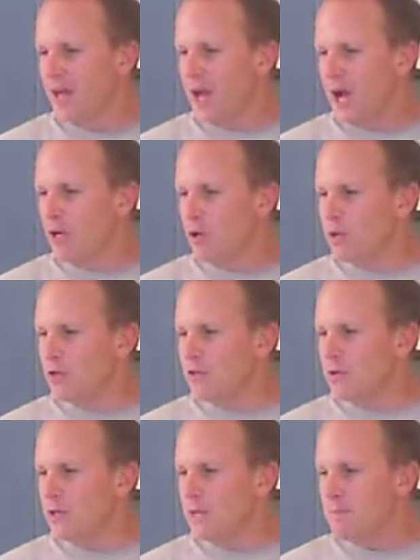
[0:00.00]
I notice
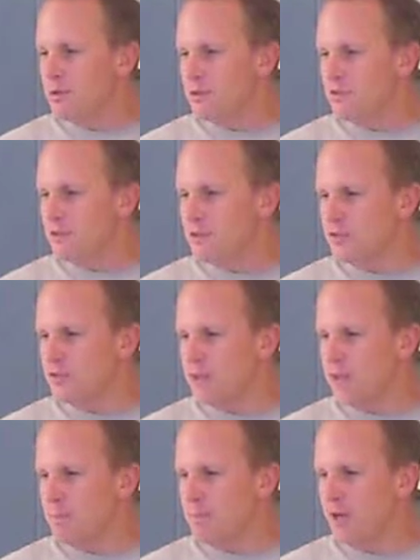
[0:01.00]
you keep using the
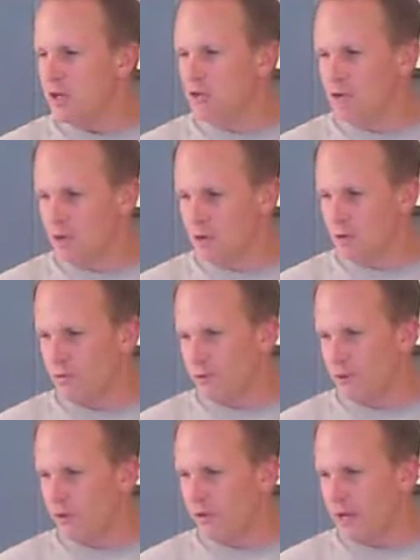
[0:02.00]
same pitchers over
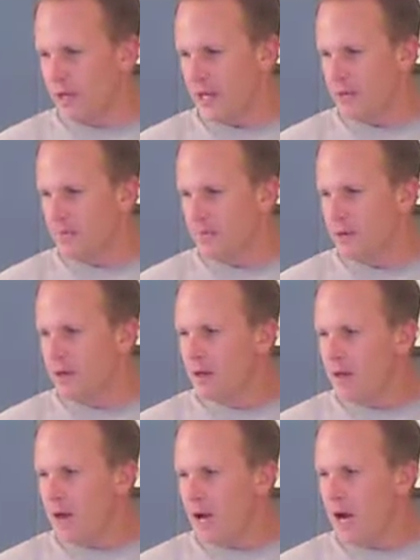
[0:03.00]
and over again.
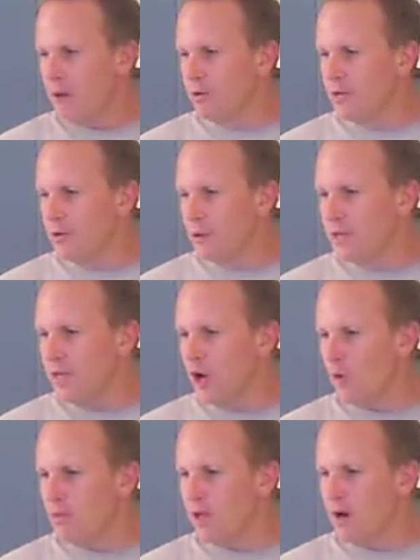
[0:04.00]
How are you going to
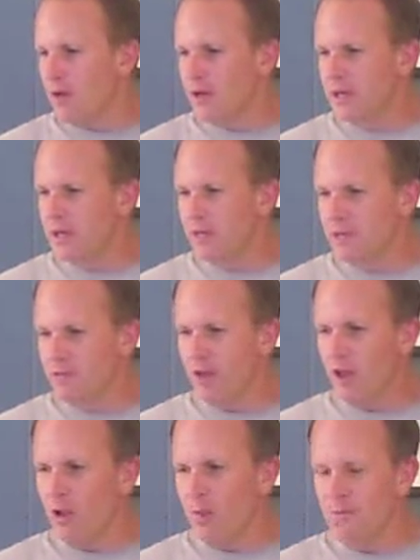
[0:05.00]
help the other kids
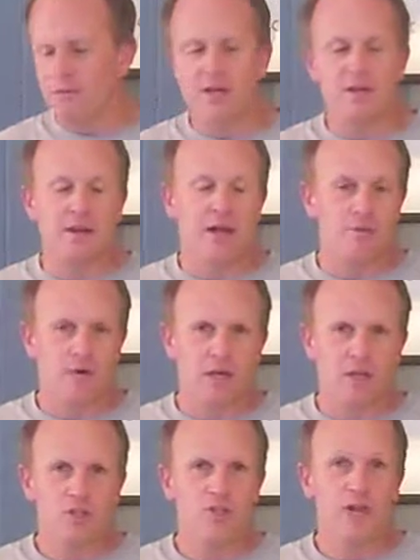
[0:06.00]
develop if they never
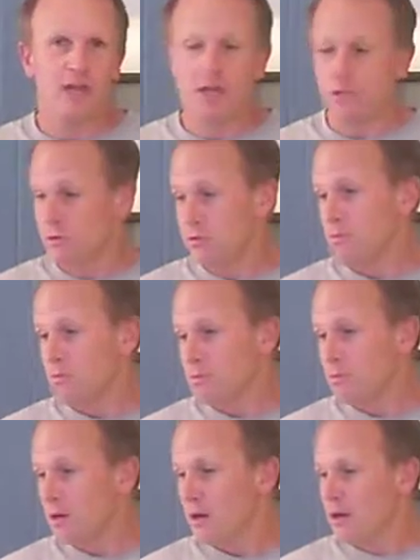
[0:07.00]
get a chance?
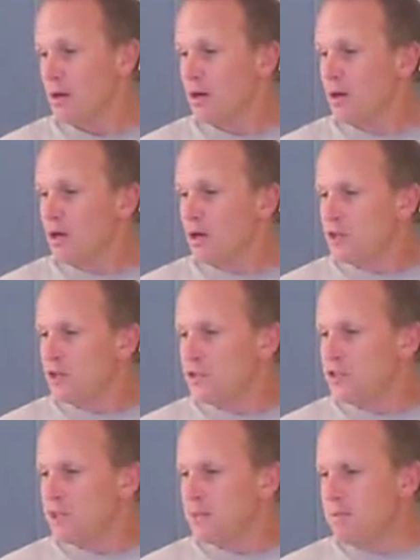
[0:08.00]
You
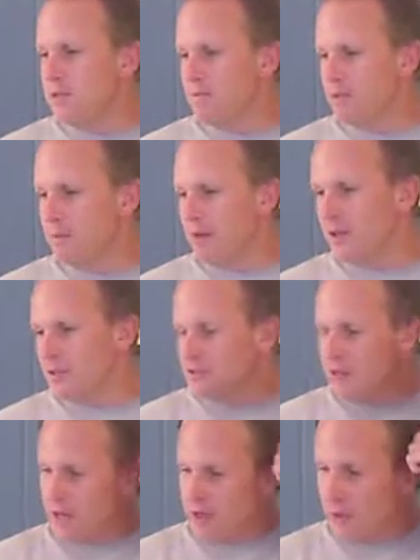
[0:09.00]
seem to give the bunt
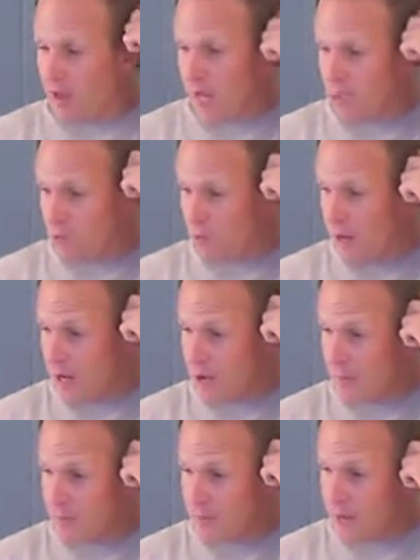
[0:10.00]
sign a lot as
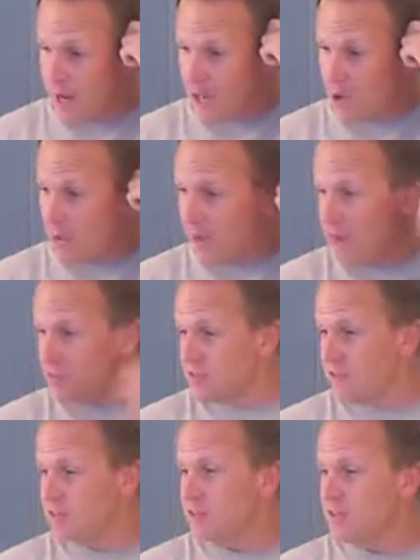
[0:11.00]
well. I know my
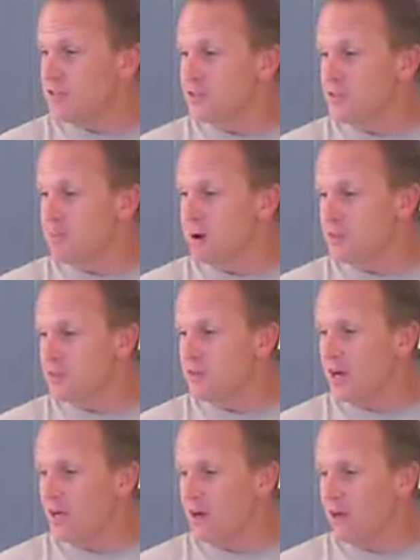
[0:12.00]
son gets the bunt
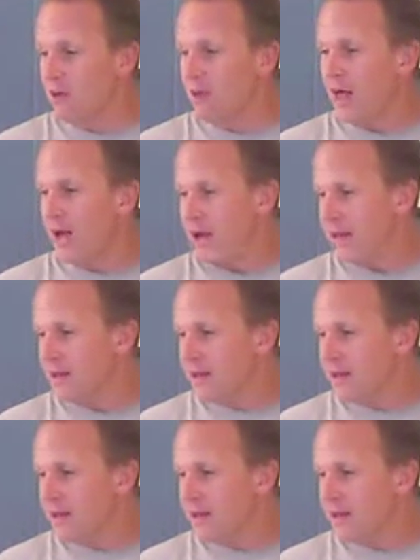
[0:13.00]
sign a lot.